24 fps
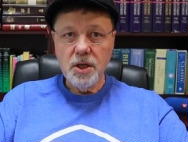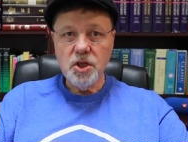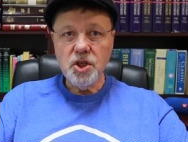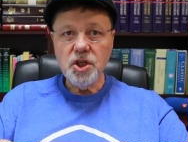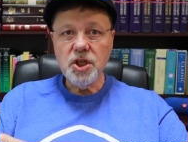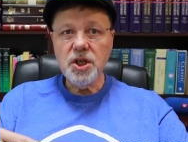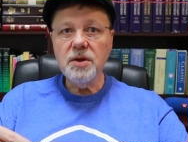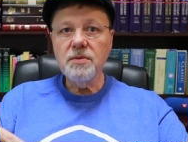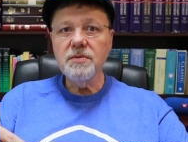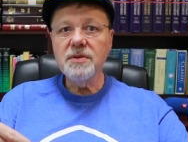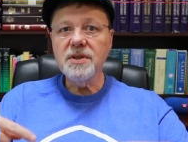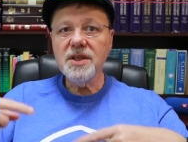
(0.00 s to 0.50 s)

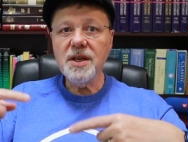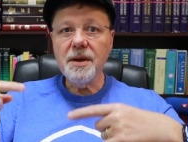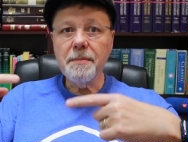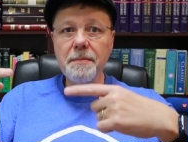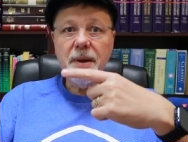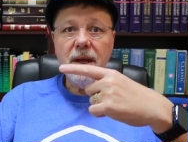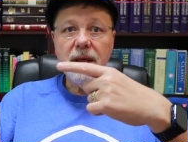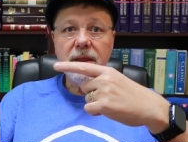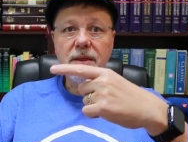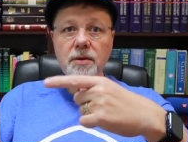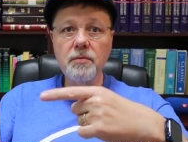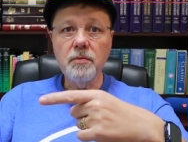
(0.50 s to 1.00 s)
She was
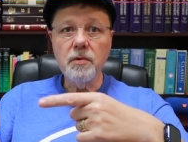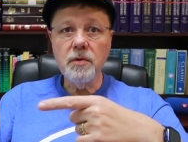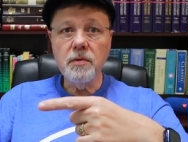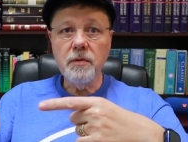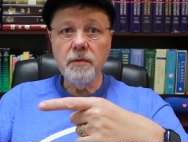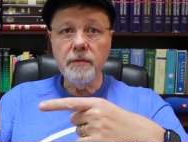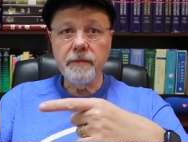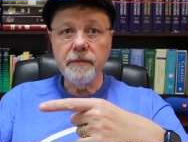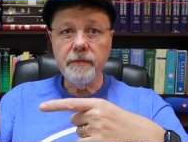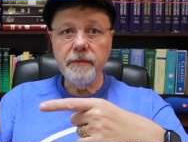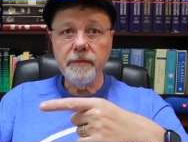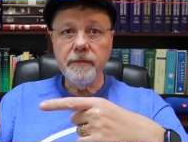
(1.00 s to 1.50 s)
up on the
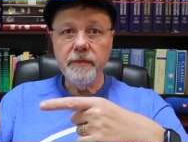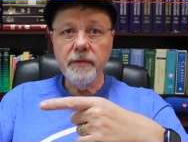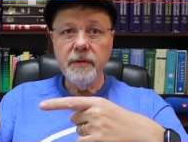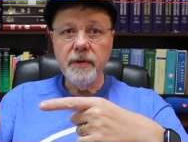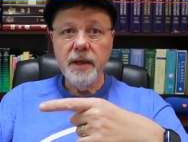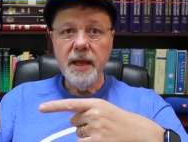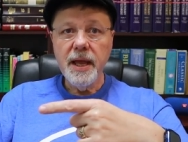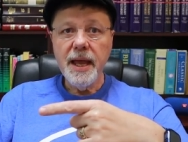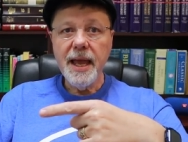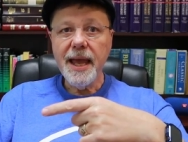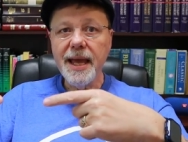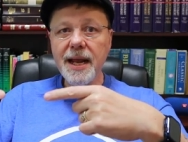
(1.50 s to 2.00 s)
roof,
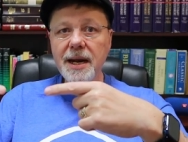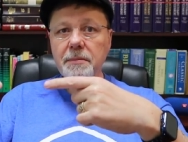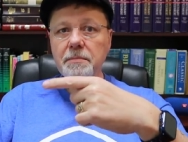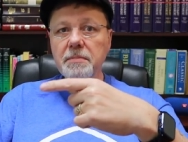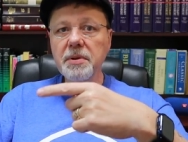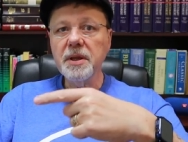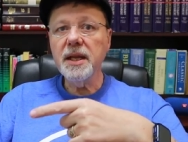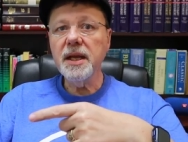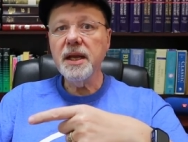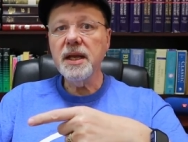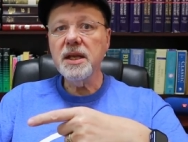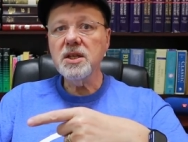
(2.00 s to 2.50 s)
at a
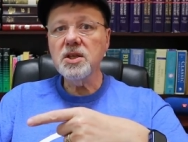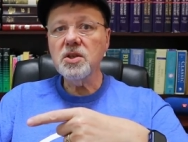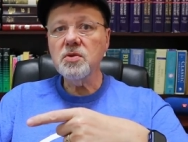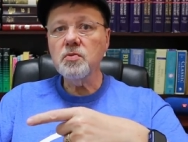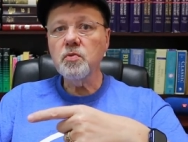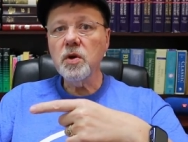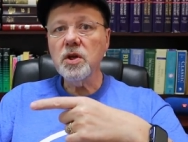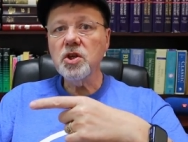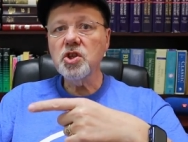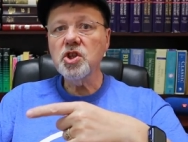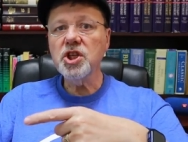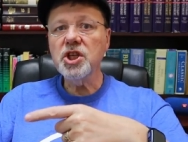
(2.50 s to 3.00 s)
place
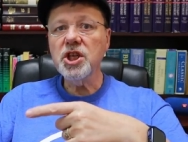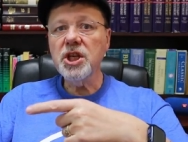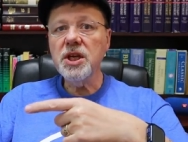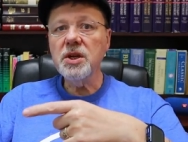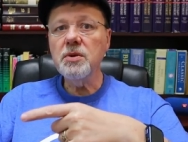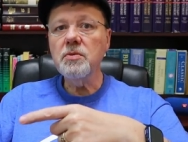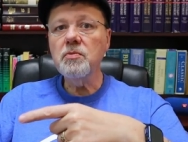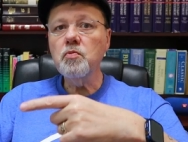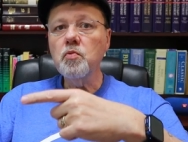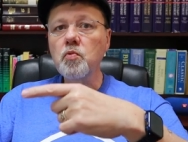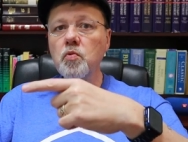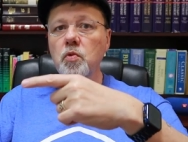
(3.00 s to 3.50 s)
where
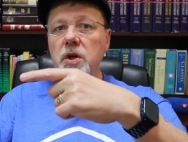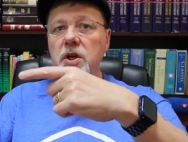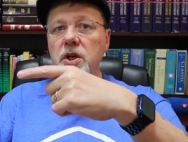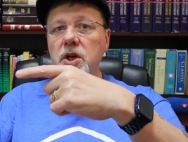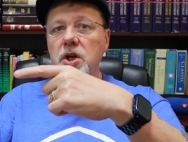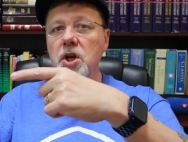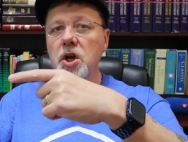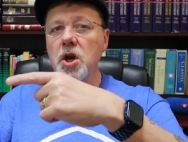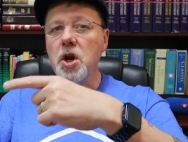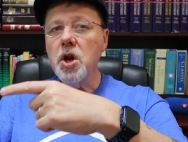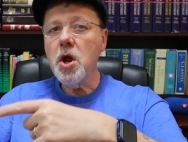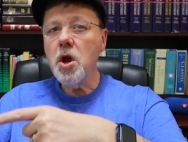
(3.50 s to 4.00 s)
she
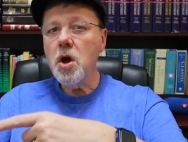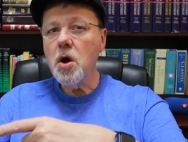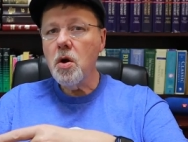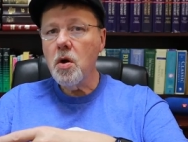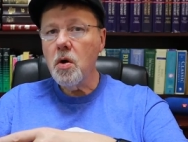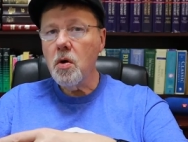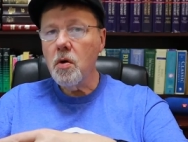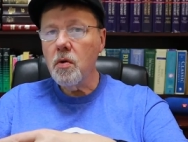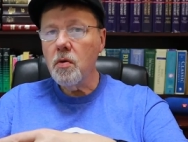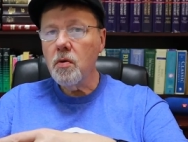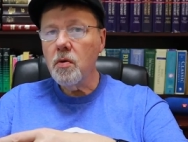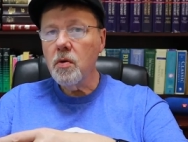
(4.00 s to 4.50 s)
would
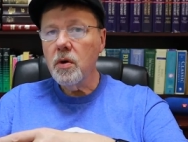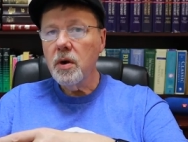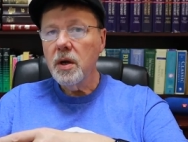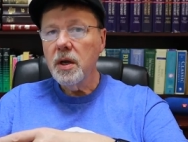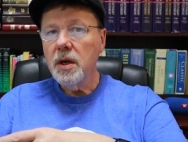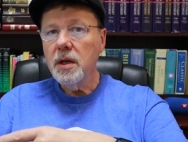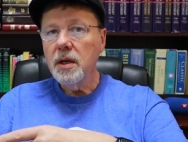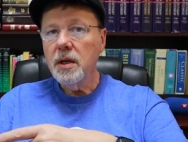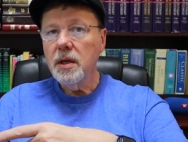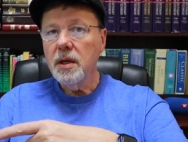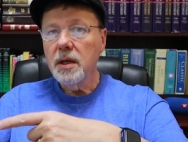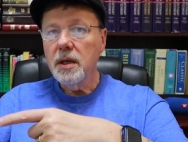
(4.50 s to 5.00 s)
know
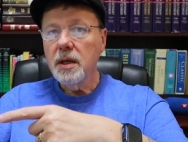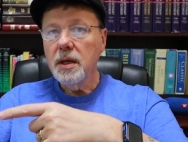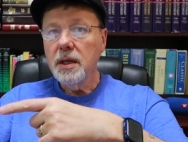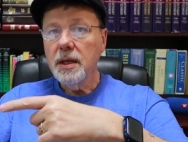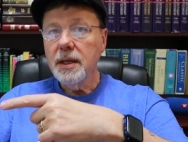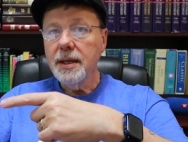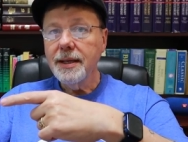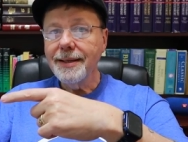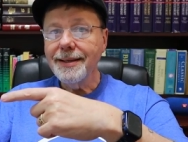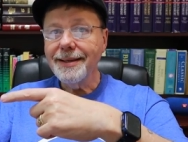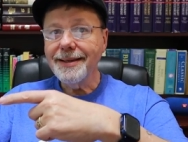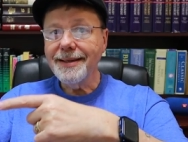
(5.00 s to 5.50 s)

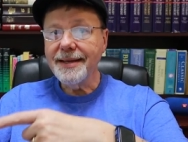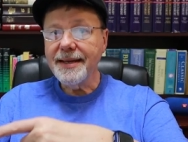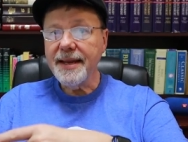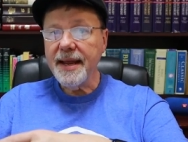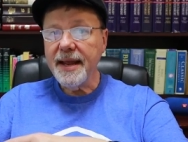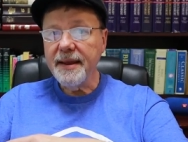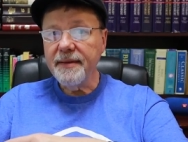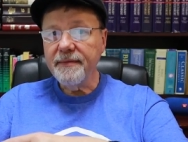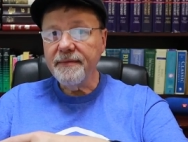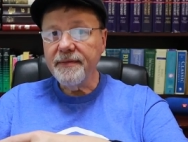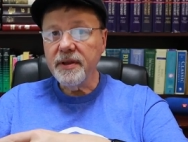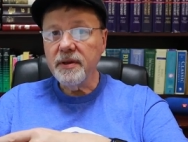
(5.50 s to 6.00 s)

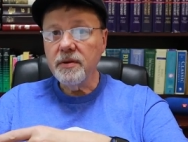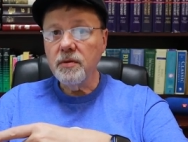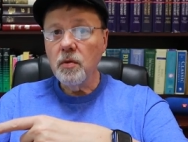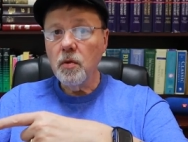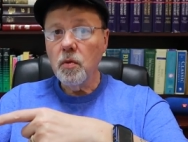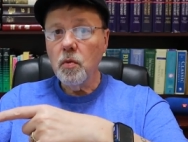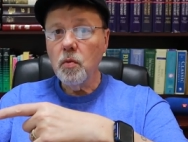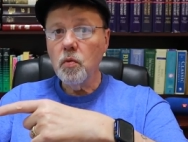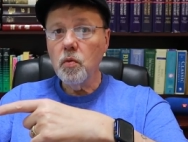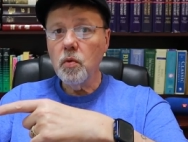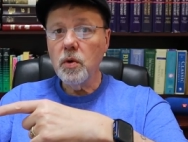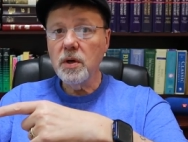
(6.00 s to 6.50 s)
David
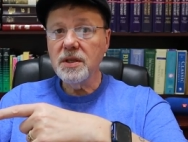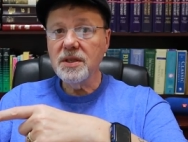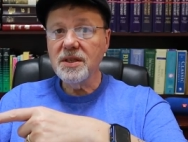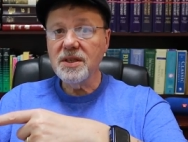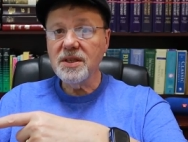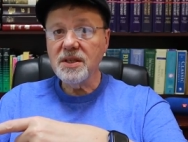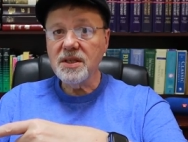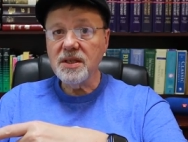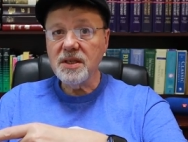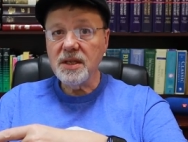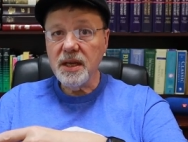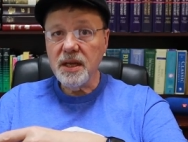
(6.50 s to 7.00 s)
would
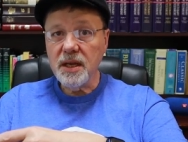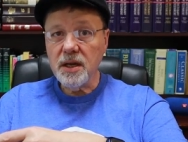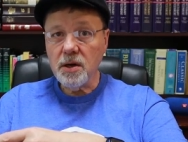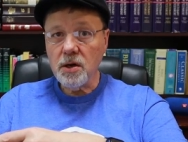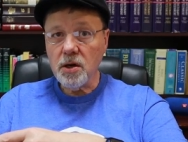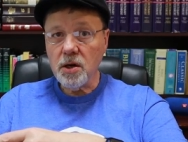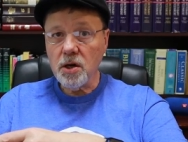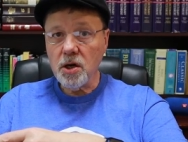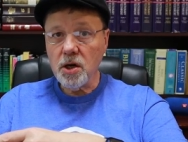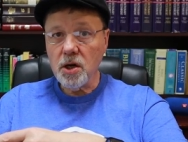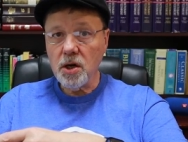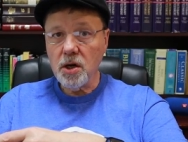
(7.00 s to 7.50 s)
see
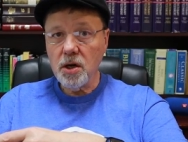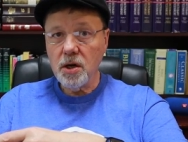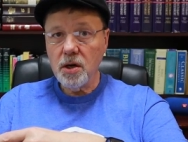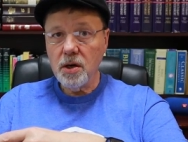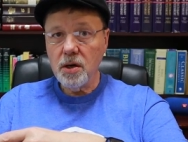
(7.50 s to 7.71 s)
her.